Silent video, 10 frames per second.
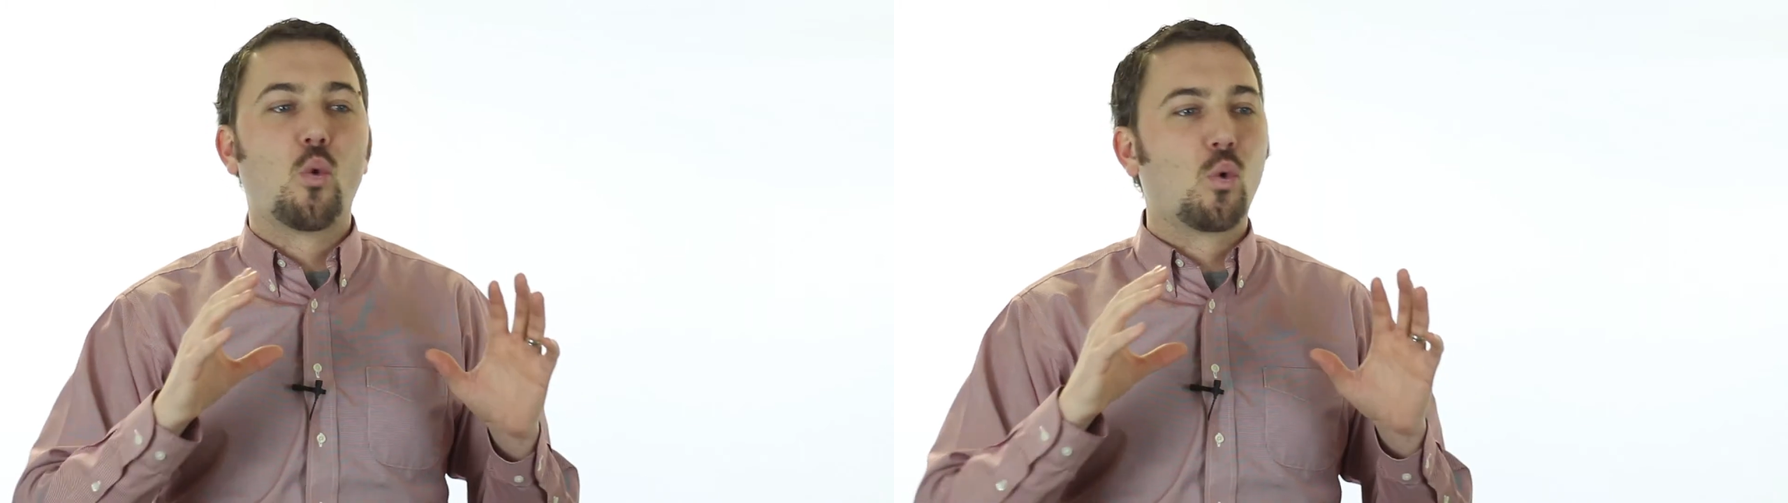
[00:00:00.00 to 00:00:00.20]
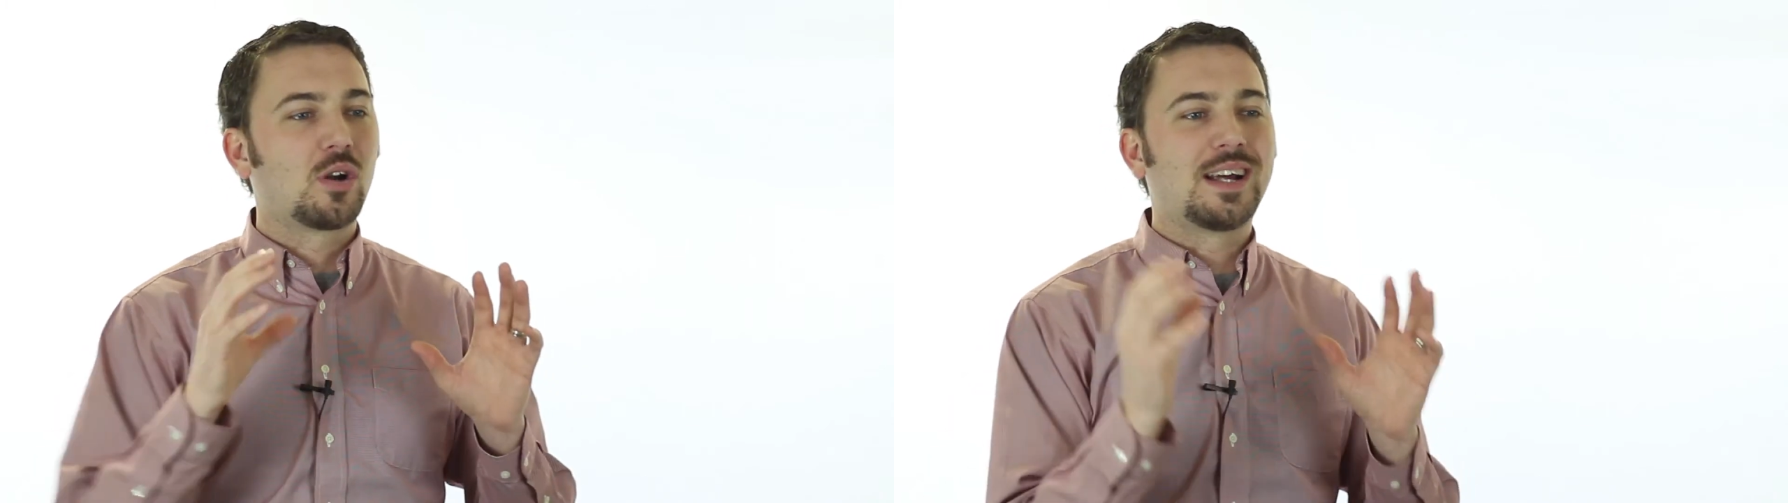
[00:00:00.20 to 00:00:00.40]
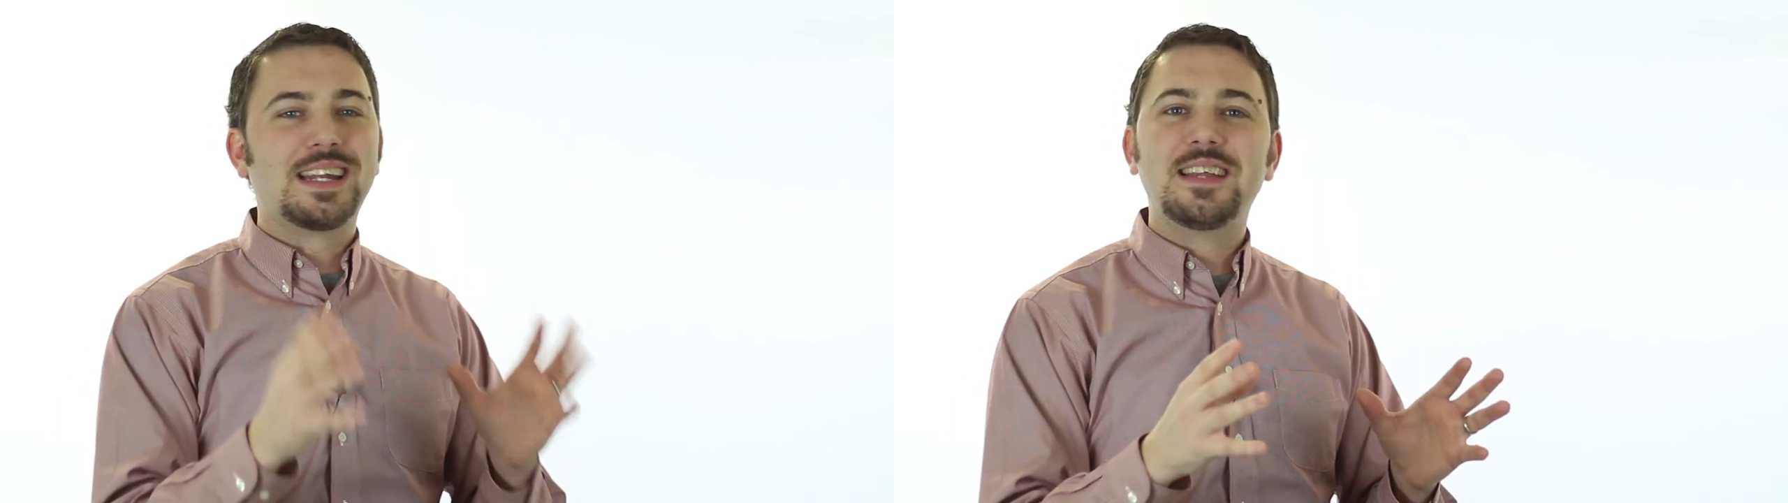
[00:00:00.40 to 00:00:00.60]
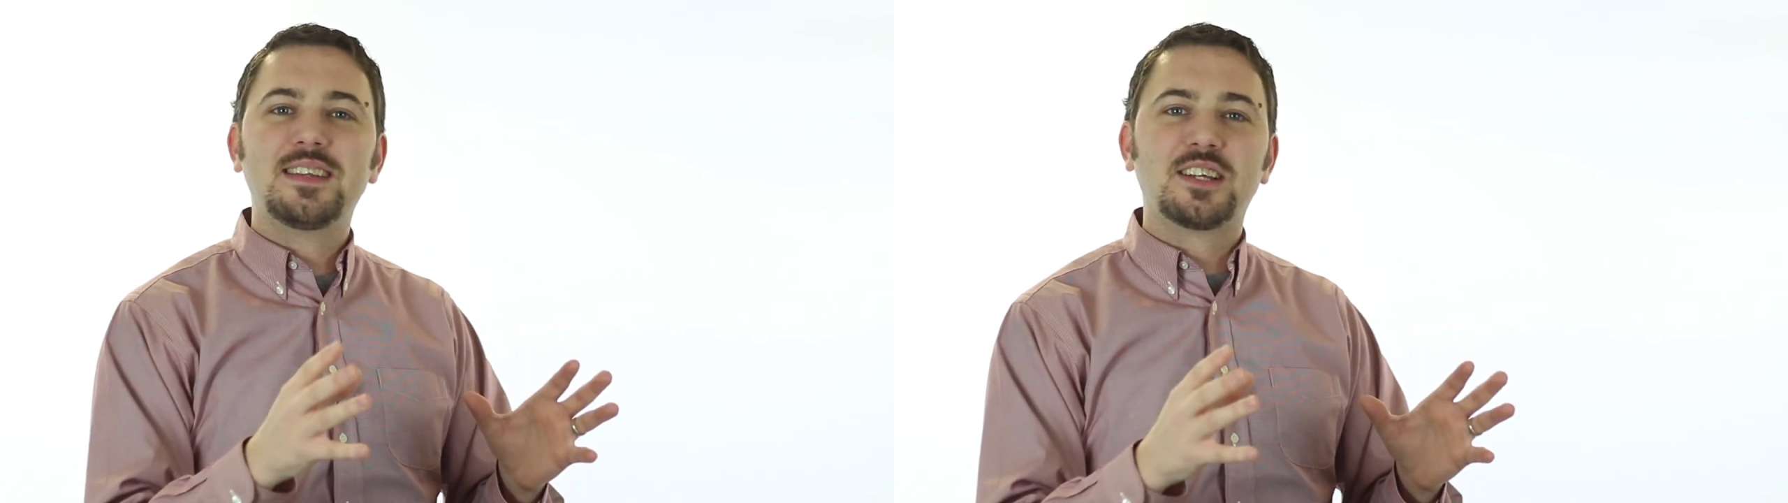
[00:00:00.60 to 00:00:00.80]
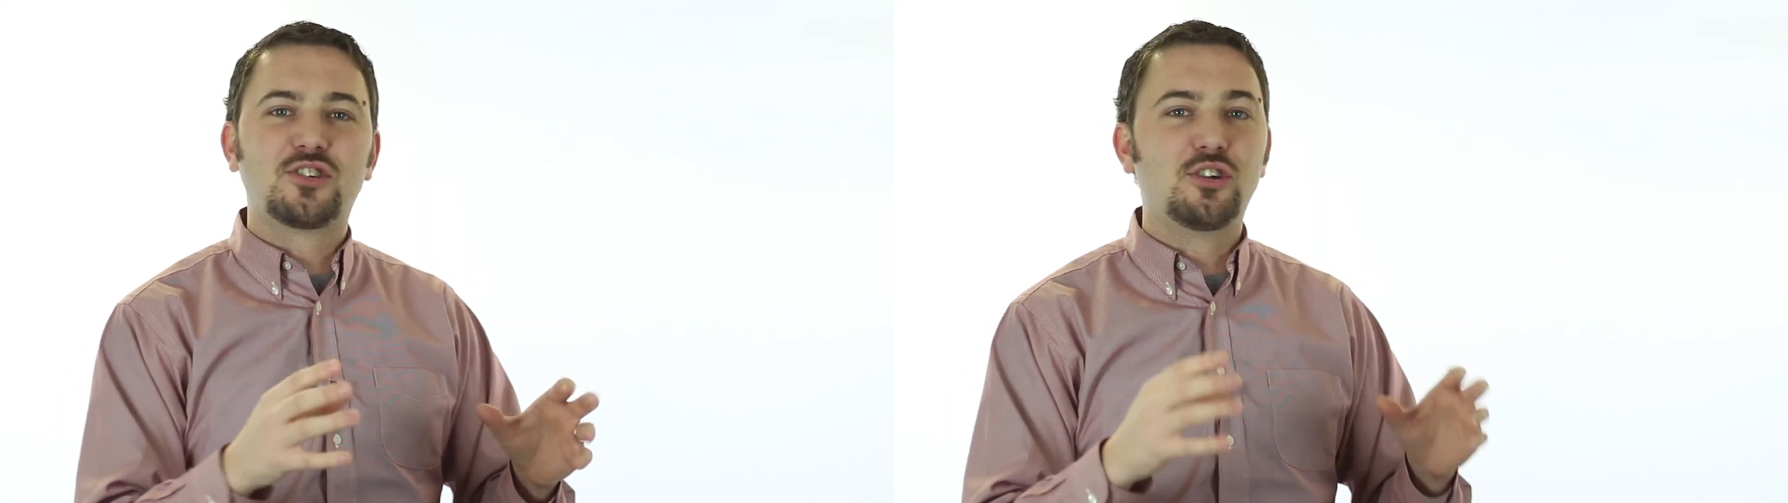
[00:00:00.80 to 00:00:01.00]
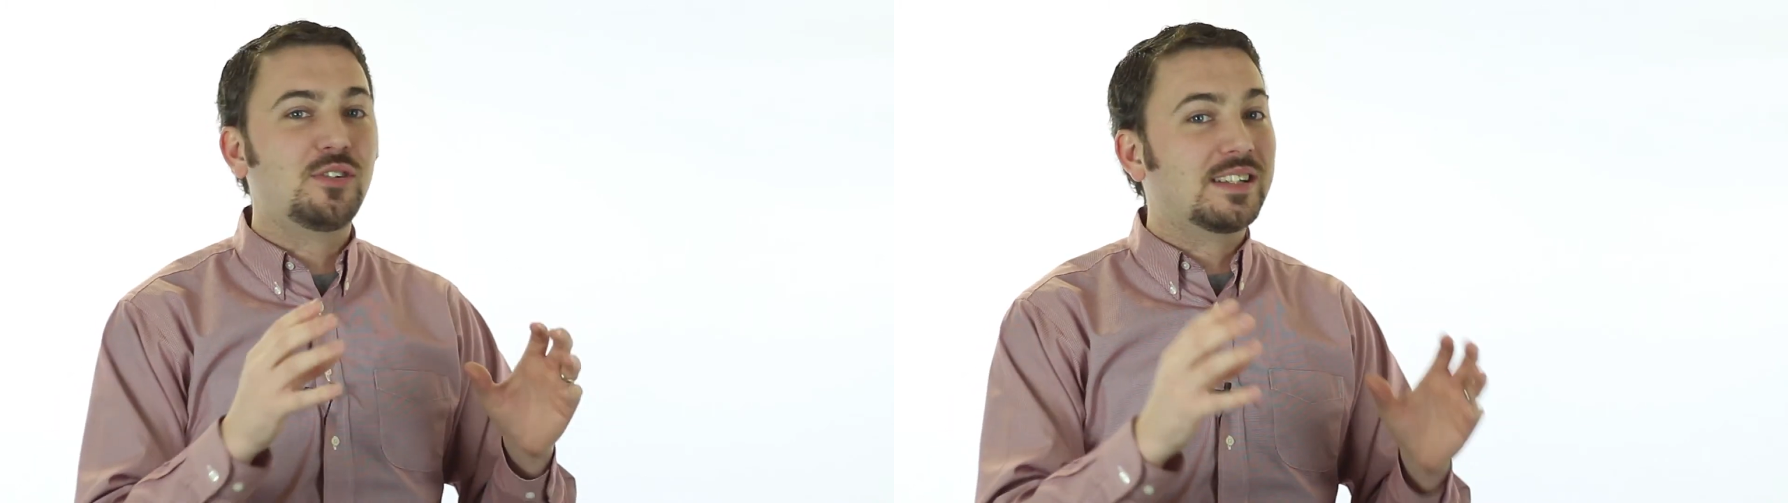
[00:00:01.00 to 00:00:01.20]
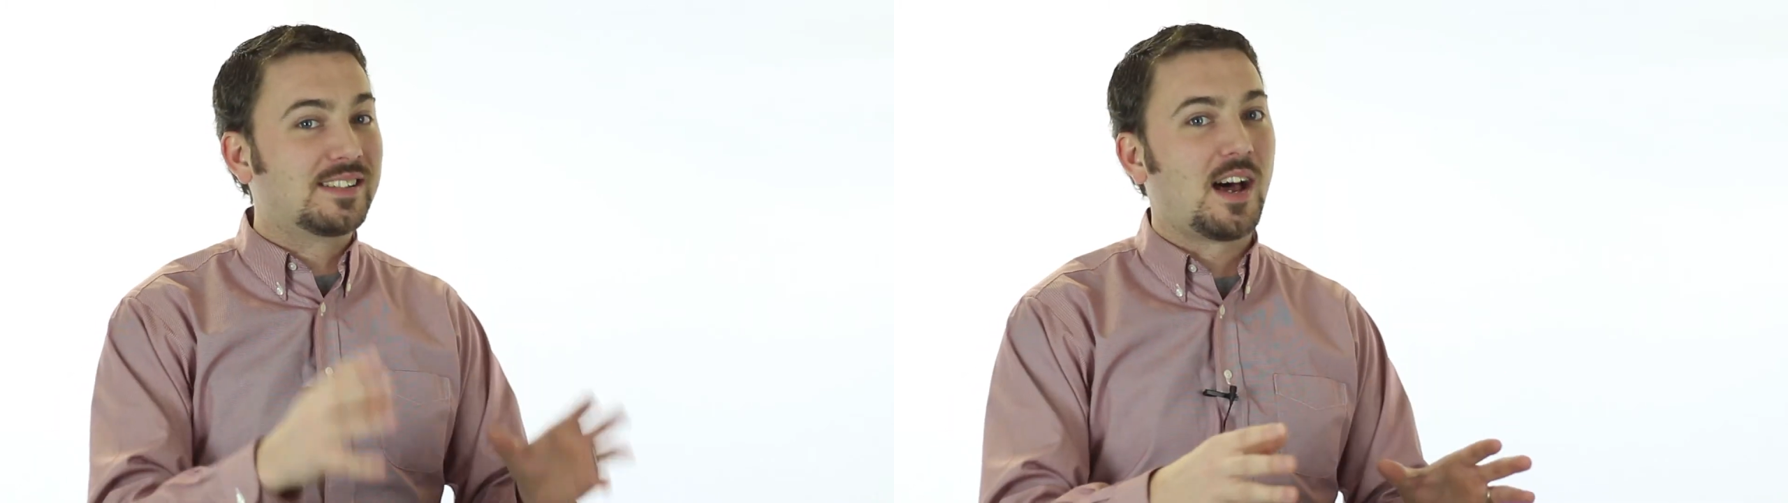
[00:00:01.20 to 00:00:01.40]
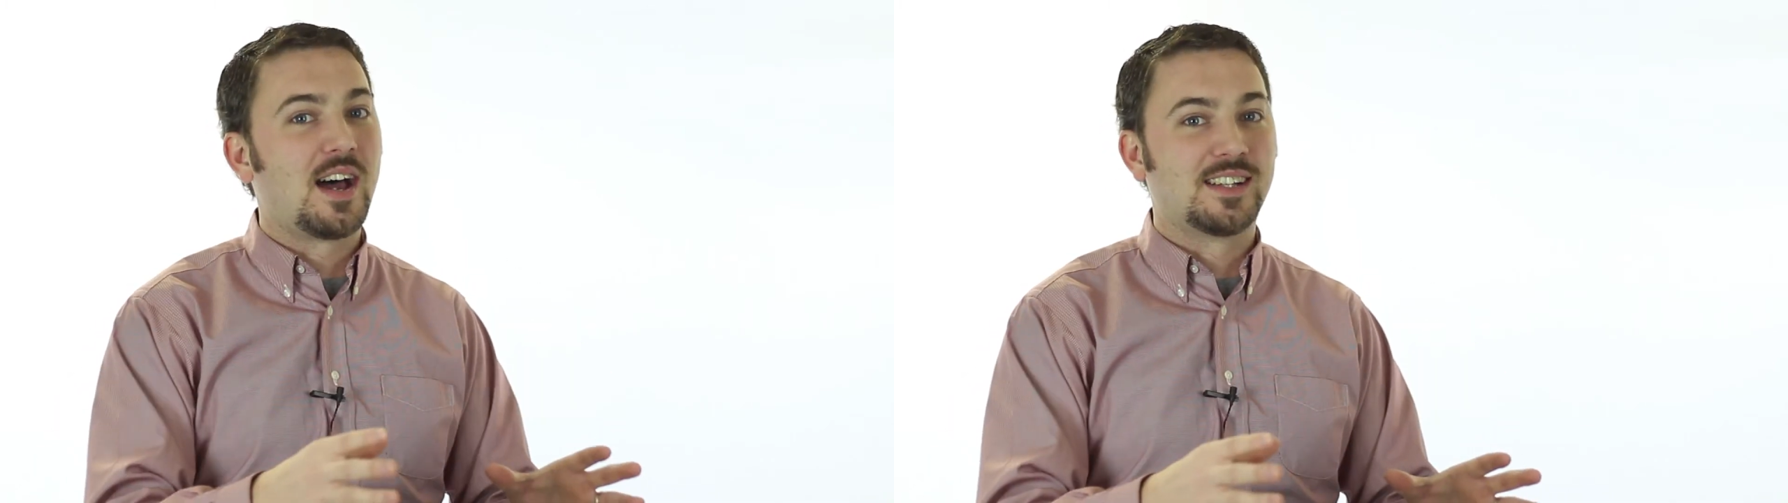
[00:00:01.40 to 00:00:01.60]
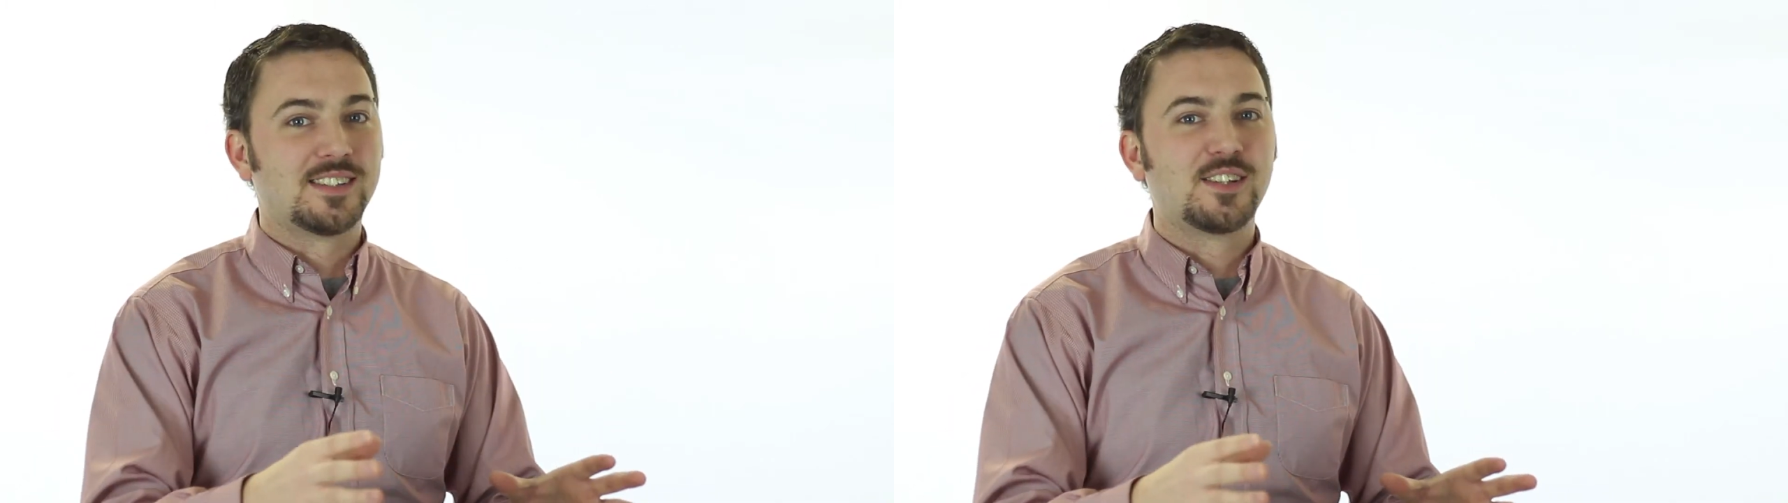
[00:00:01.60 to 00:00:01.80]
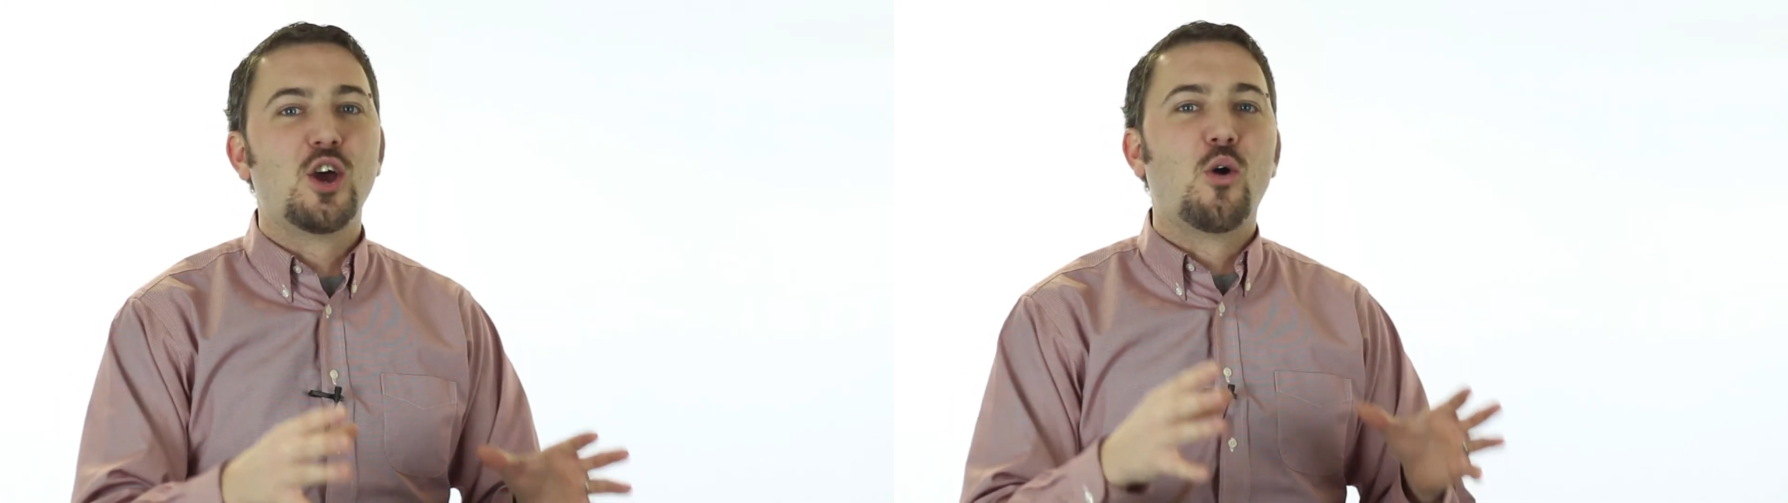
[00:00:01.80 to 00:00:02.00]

we're not in this to do designs.